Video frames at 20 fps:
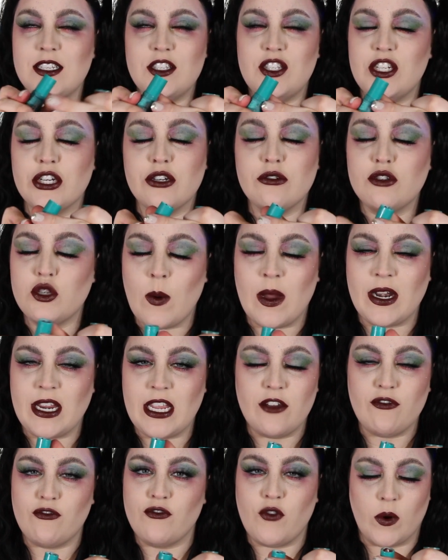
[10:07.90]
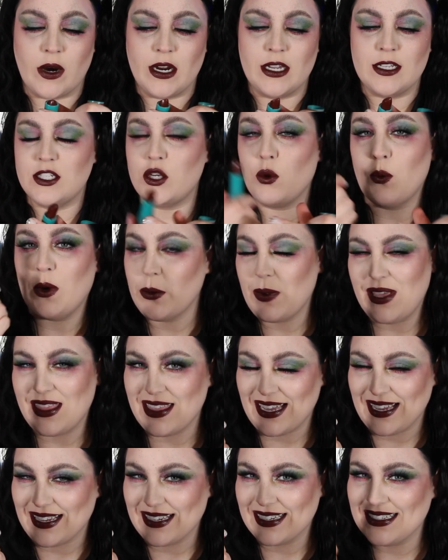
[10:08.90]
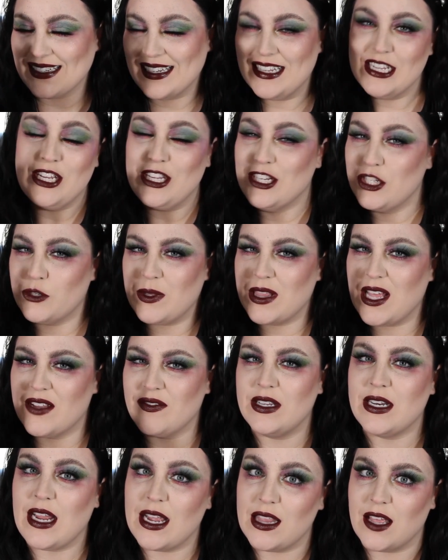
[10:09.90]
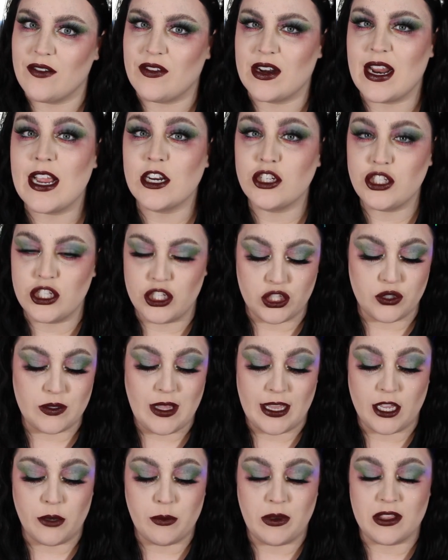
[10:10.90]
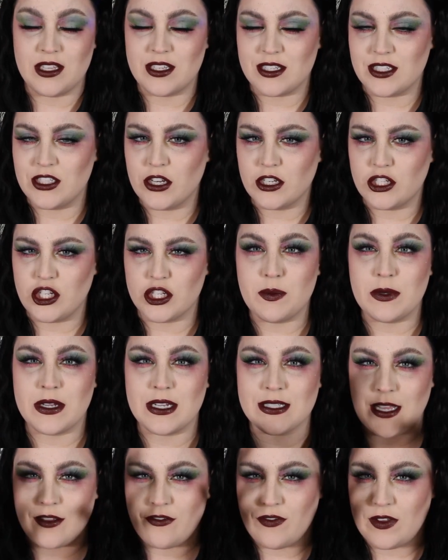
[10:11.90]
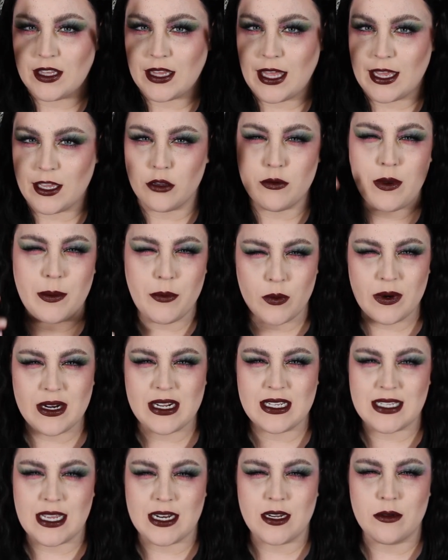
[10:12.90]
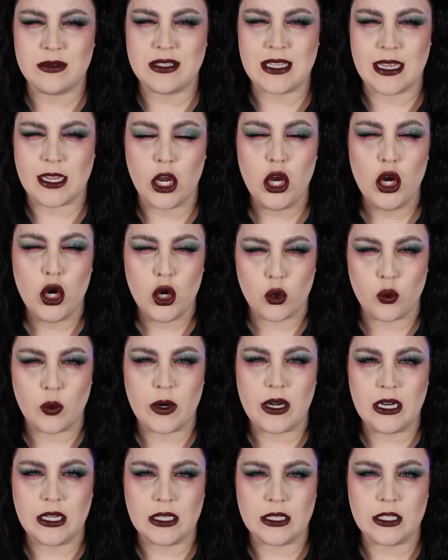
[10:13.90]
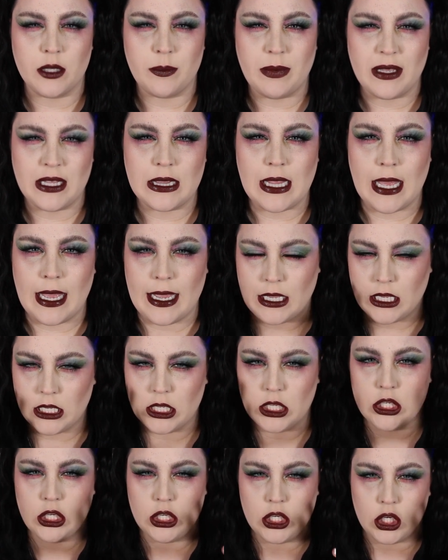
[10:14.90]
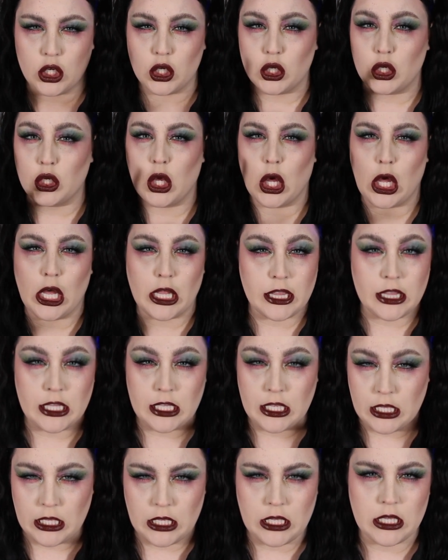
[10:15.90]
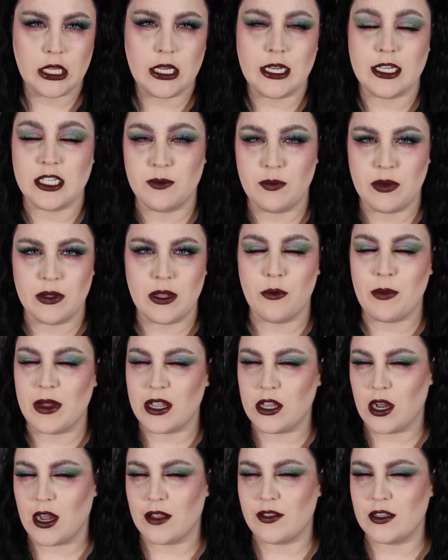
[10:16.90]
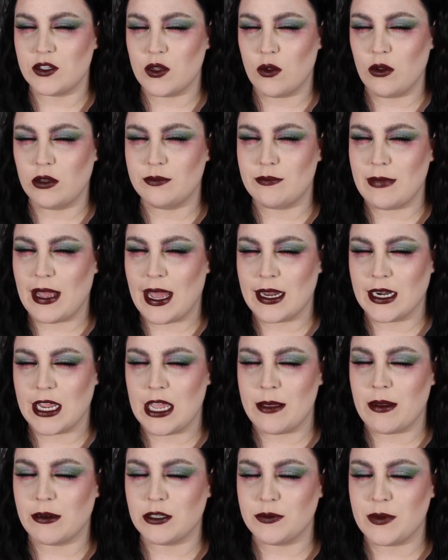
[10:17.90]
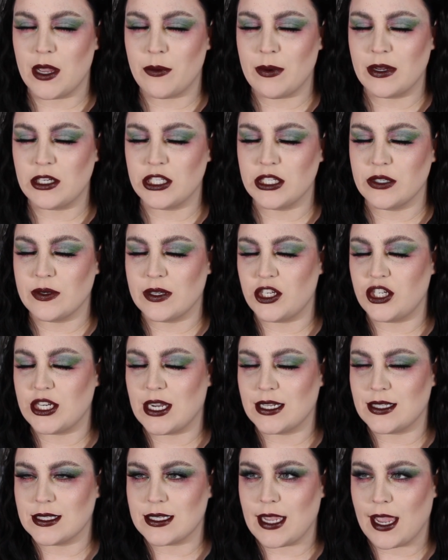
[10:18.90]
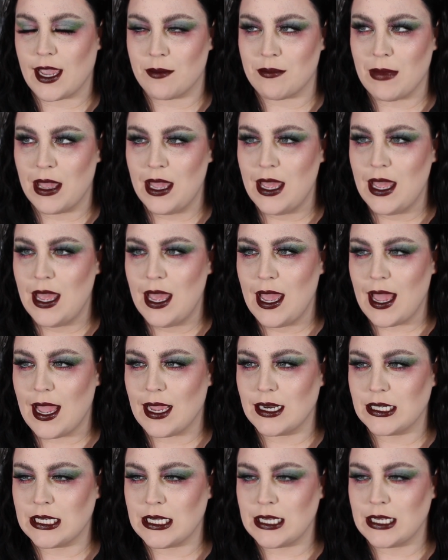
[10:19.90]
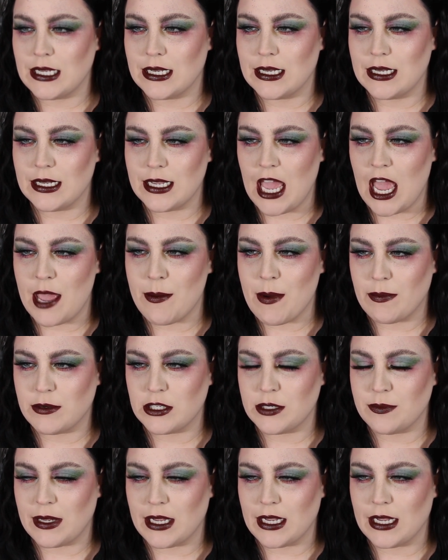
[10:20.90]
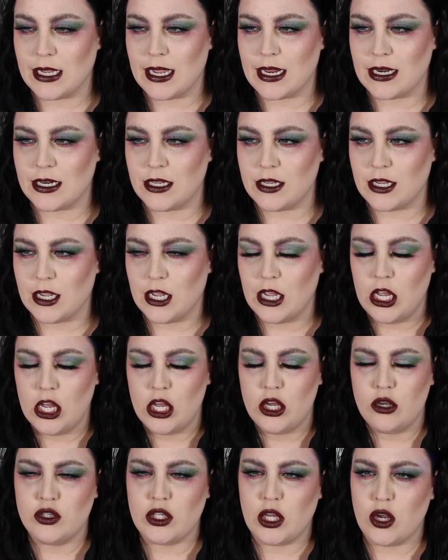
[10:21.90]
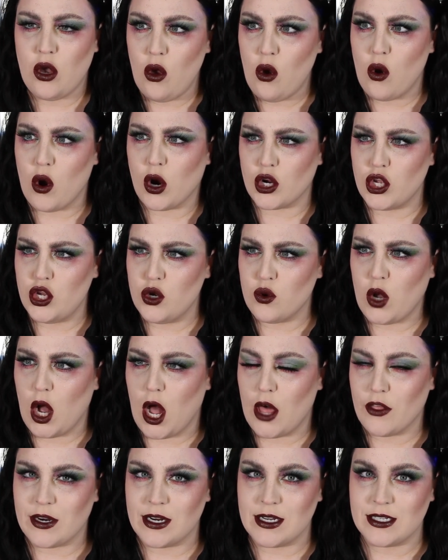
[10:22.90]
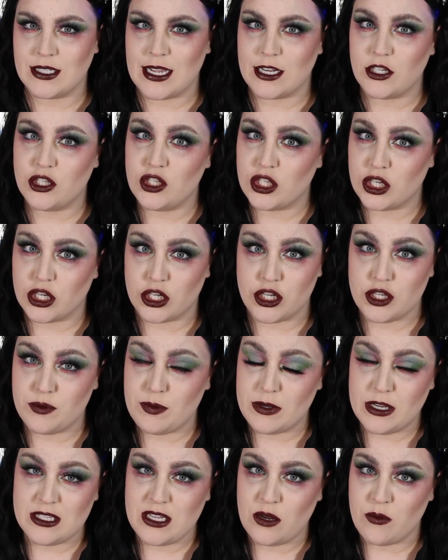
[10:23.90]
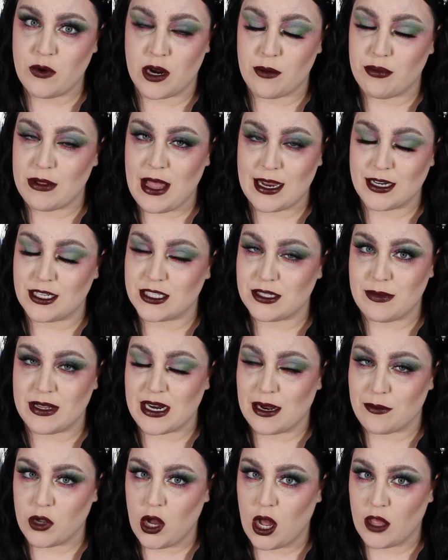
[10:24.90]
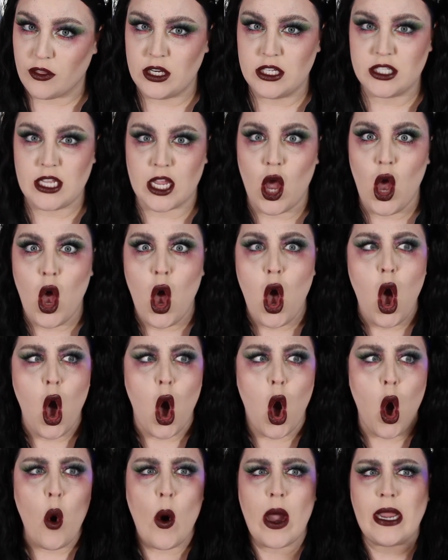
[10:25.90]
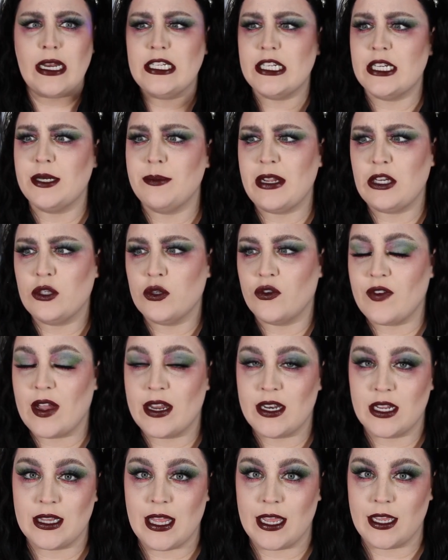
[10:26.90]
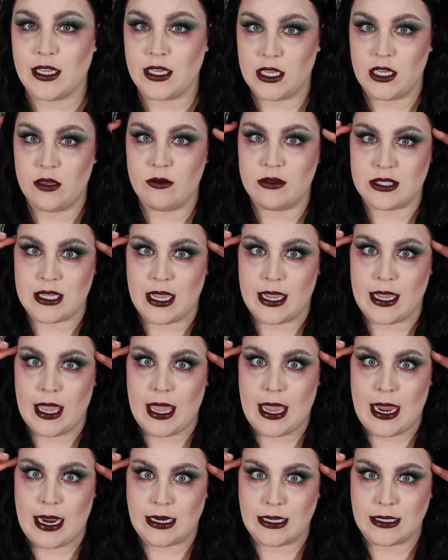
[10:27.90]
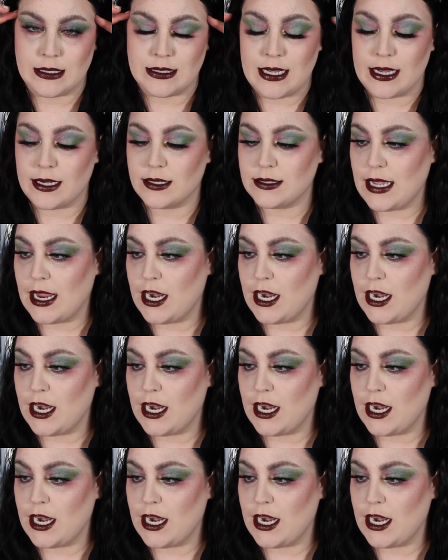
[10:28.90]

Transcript: 020 Forest. What do we think? Do we love it? I love it. I actually do like it with this look just because I feel like, remember when I said it was like reading a little bit like gothy as, oh my god, this old man came up to me. I went to a Jets game and he came up to me and he was like, oh, are you goth? And I said, sir, just because I'm wearing black doesn't mean I'm goth. And he's like, oh, I didn't mean to offend. And like, he was like 86.